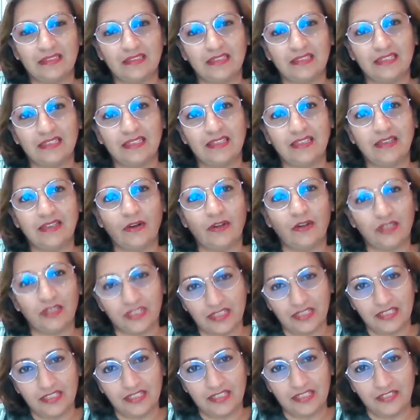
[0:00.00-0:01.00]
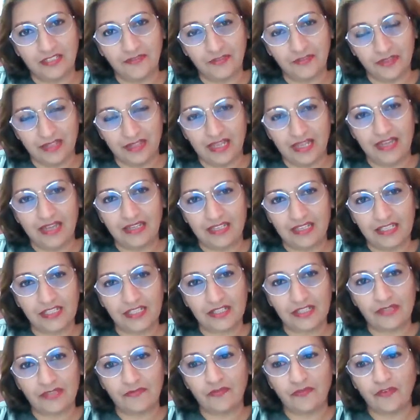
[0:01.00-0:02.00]
the alternative to that
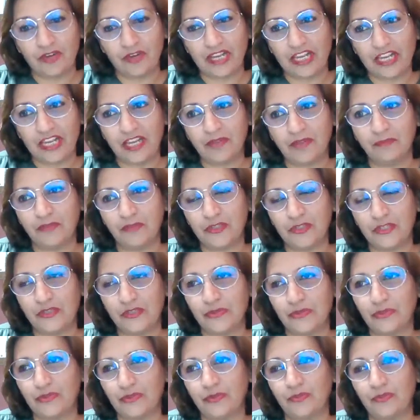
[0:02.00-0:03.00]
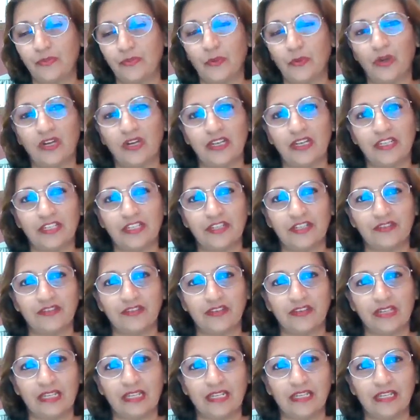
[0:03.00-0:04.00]
is for him to
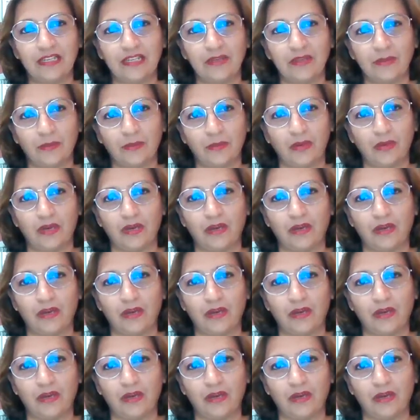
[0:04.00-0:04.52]
voluntarily